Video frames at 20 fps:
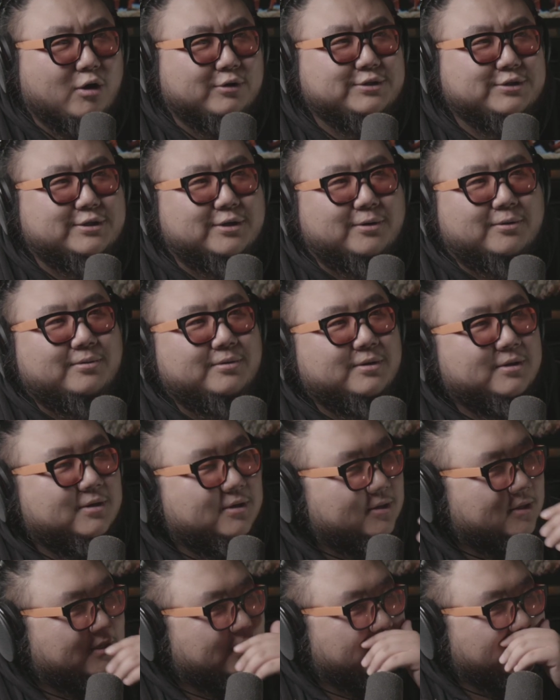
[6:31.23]
Also,
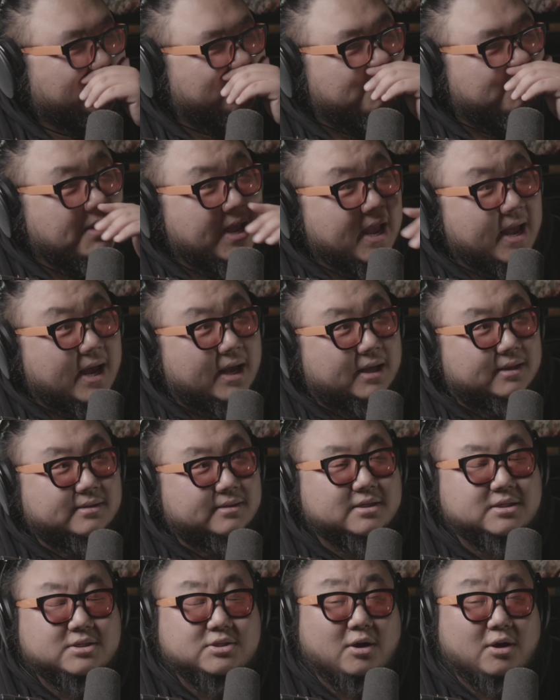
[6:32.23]

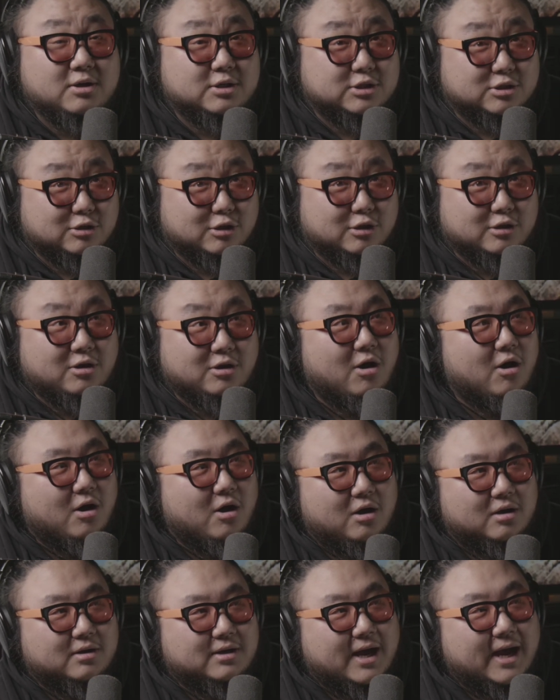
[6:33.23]
man, this song is
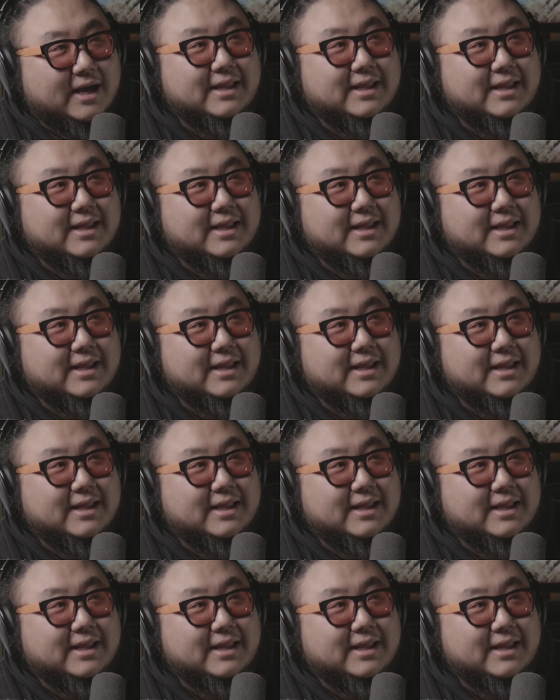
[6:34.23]
long.